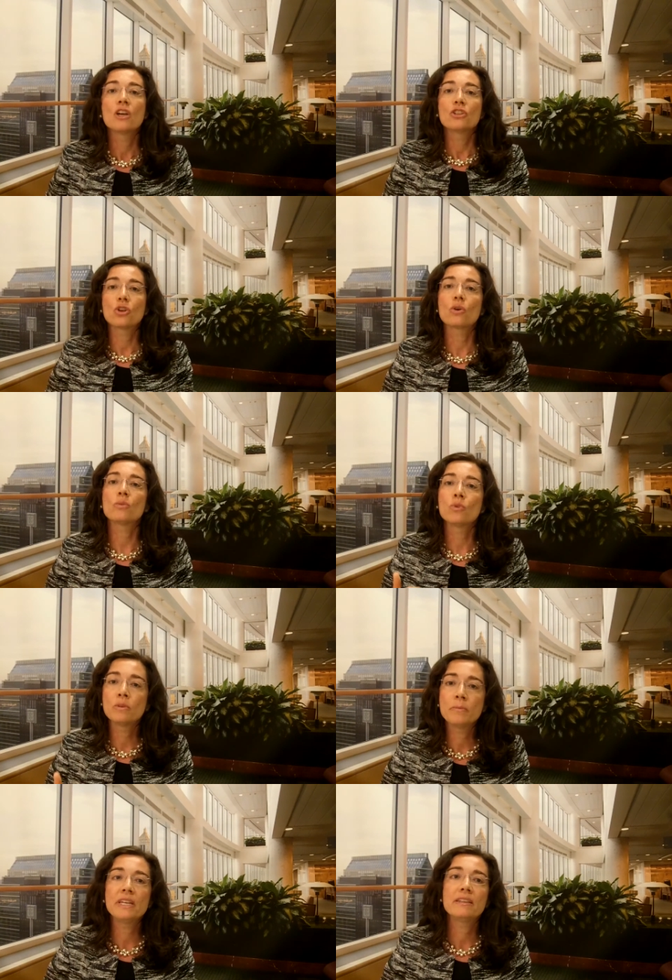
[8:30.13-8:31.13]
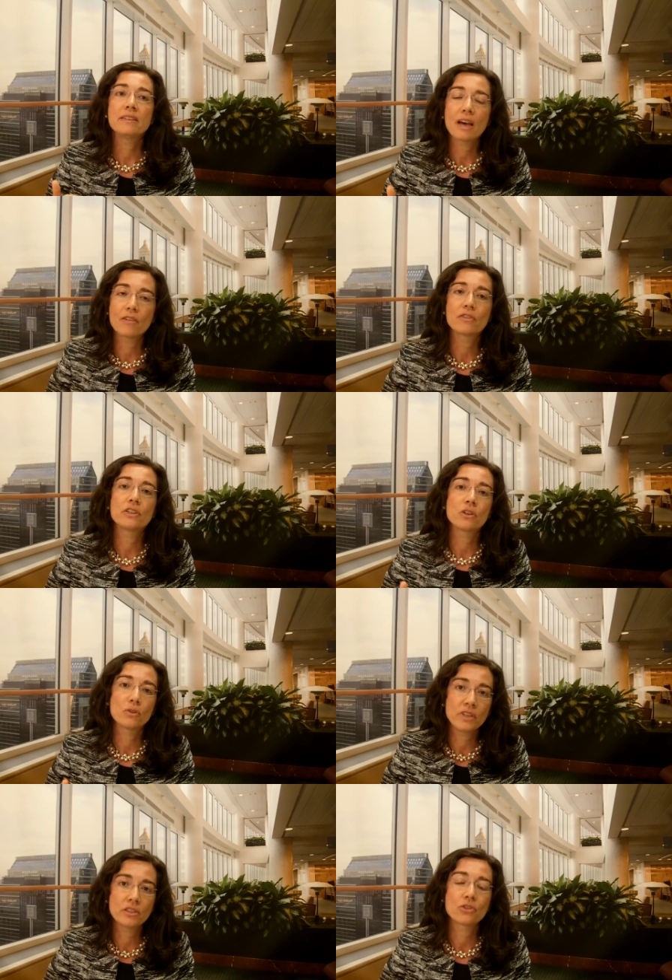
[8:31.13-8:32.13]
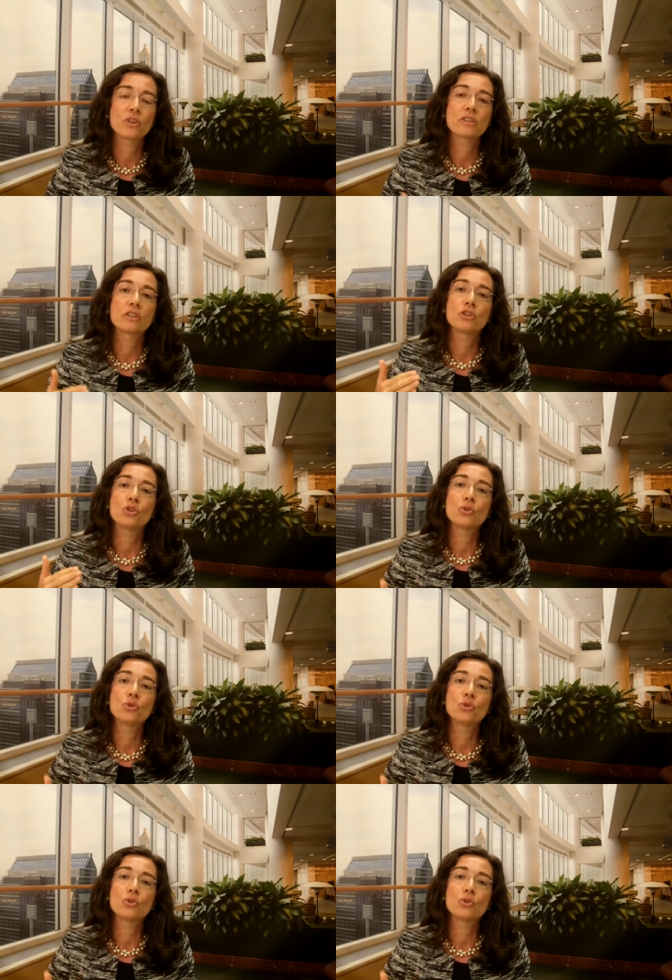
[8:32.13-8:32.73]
So it would be definitely of interest